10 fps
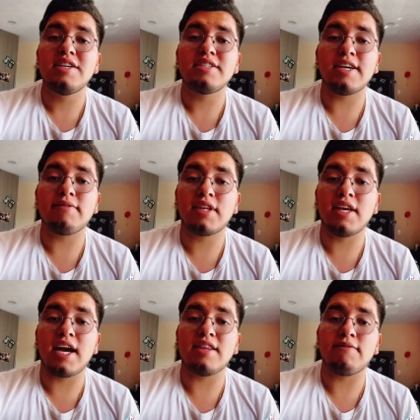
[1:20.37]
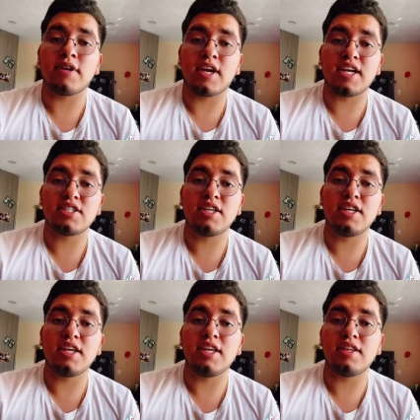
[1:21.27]
safety and efficacy
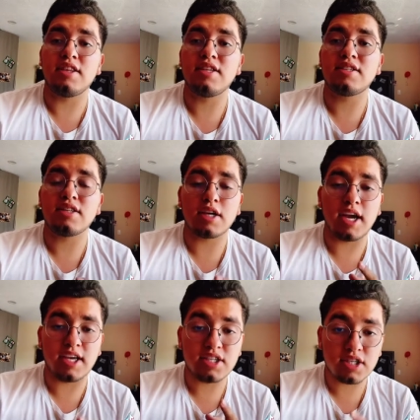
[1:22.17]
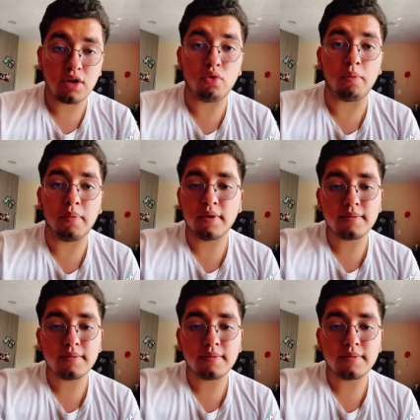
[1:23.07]
in this age group.